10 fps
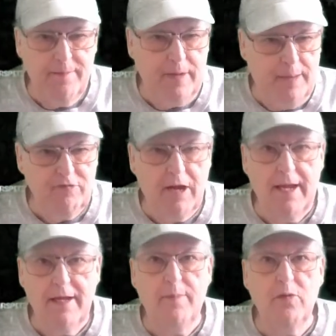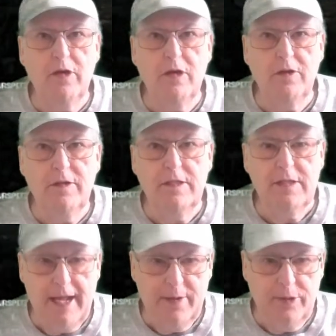I'm trying, I'm going to learn
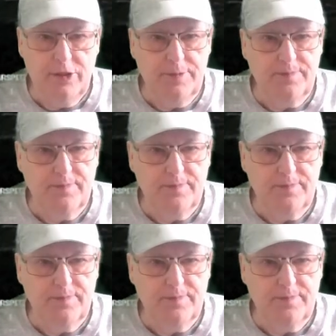this language.